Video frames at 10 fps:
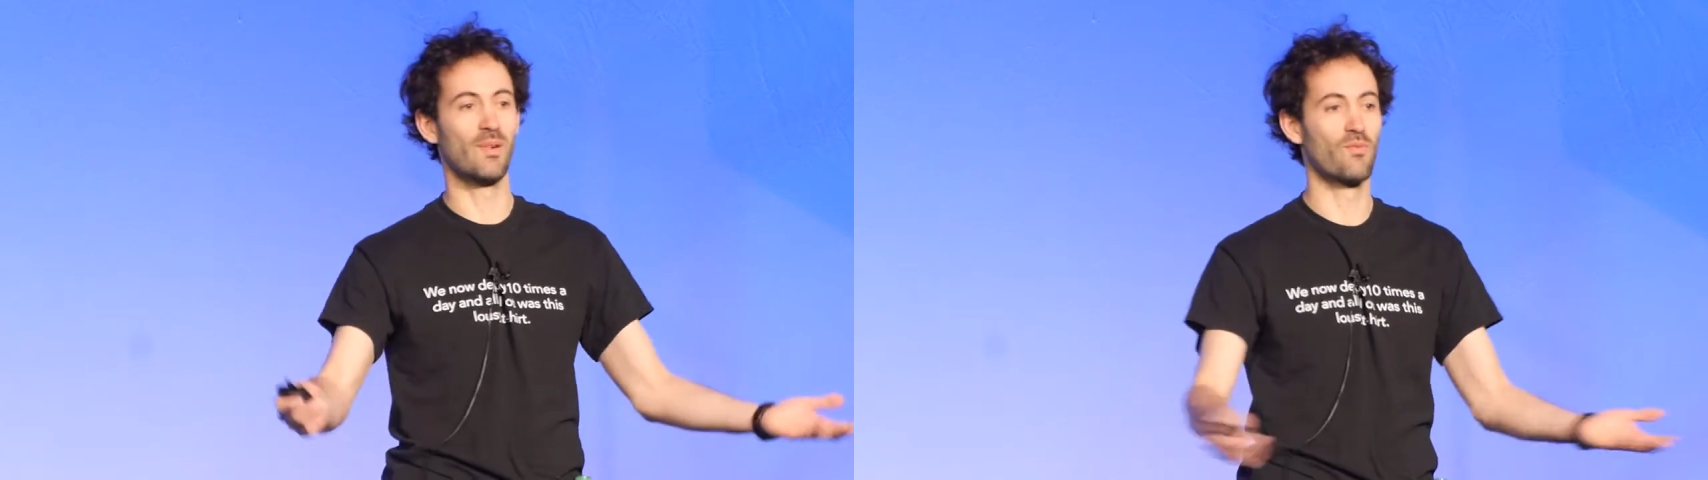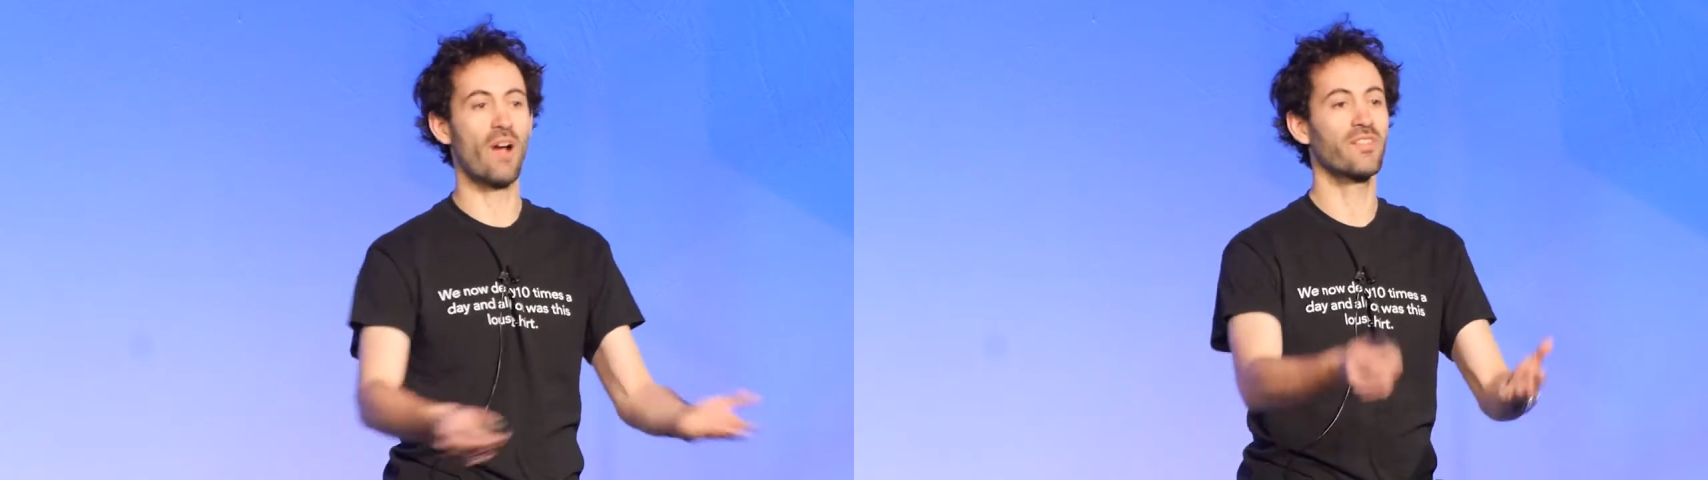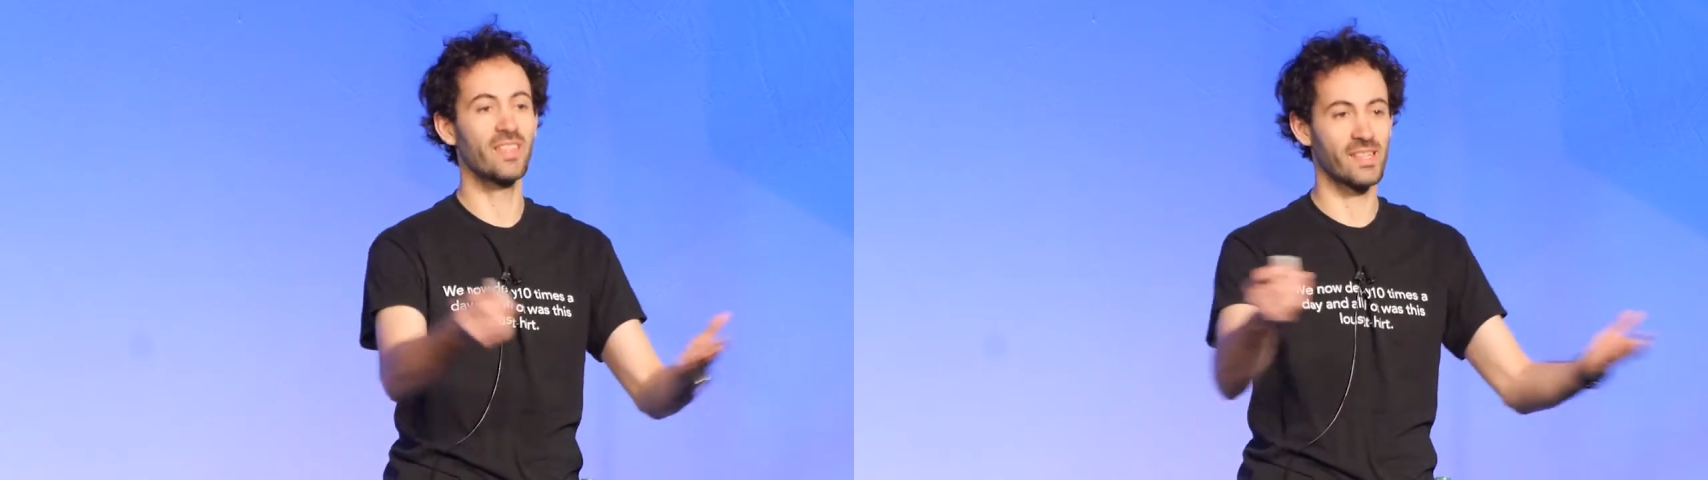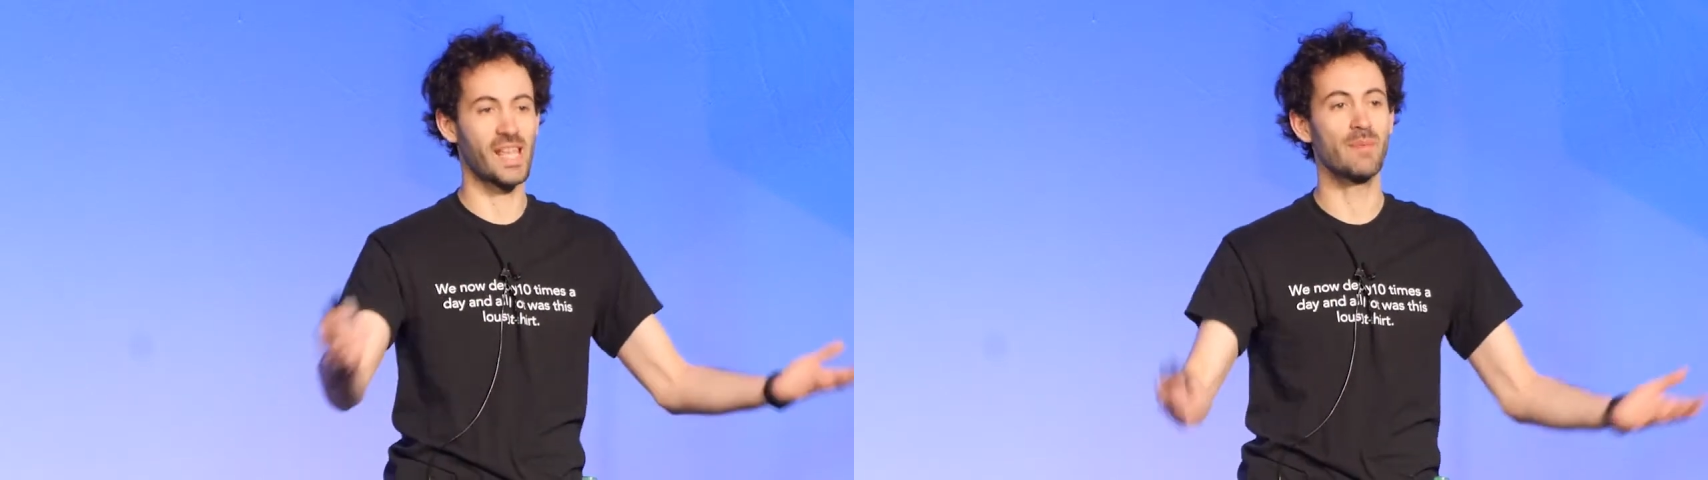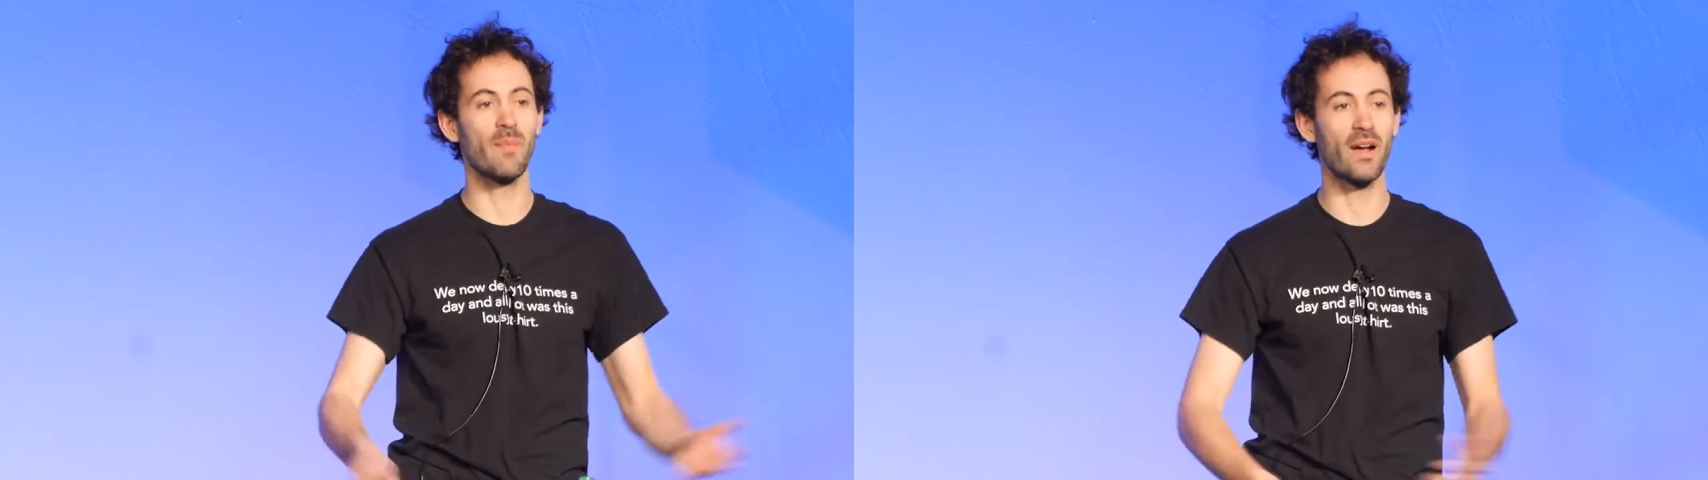roughly the
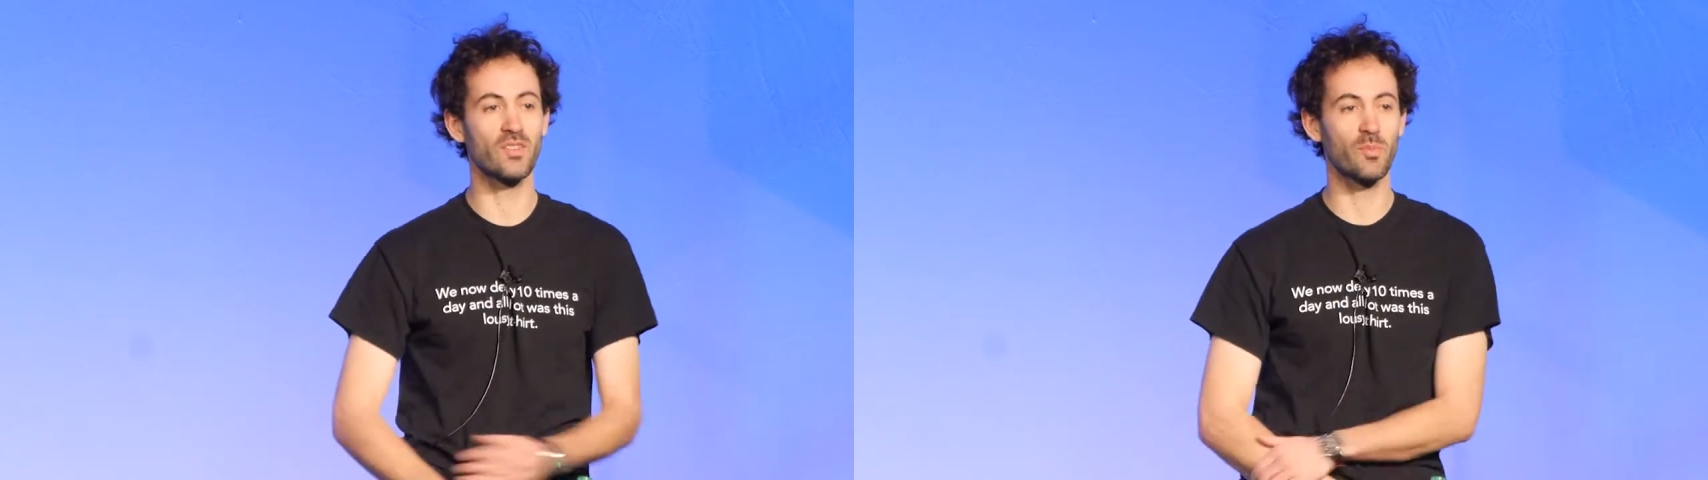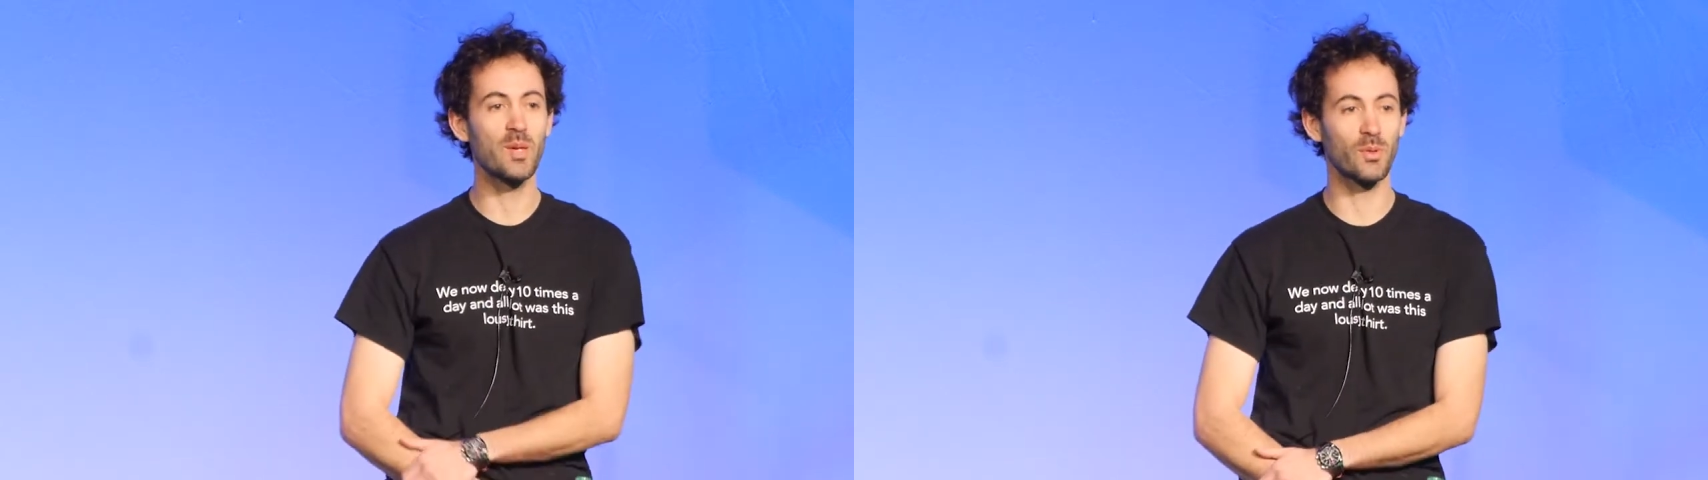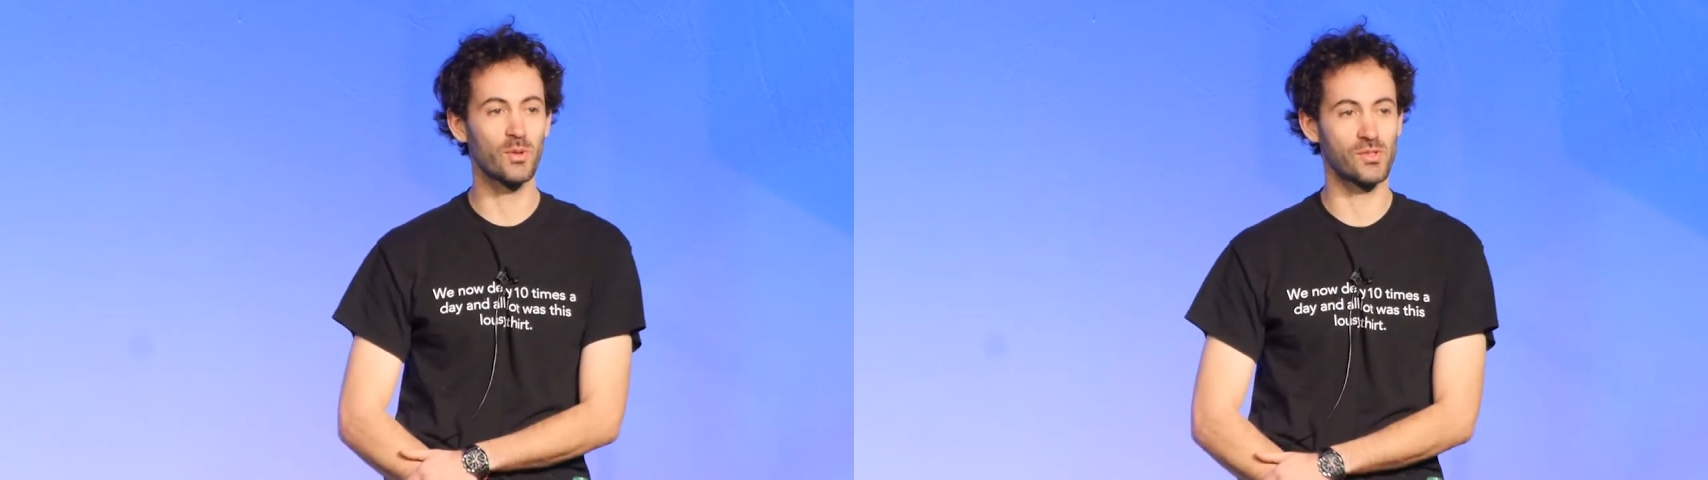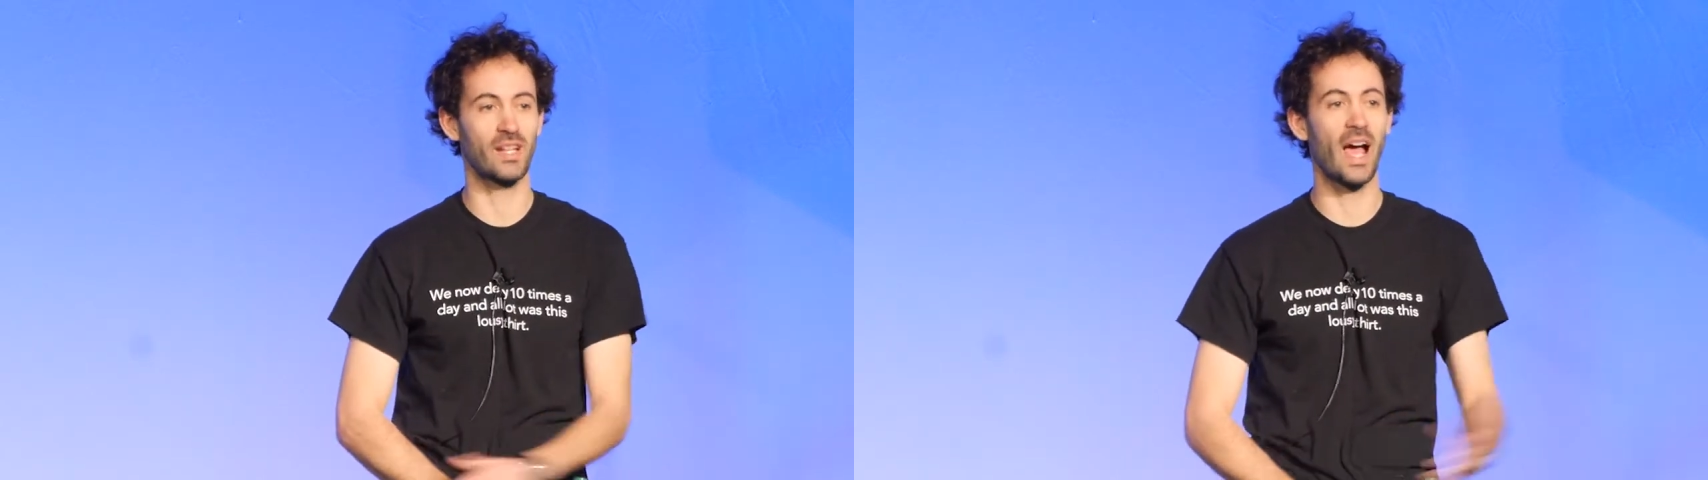same amount of people who said,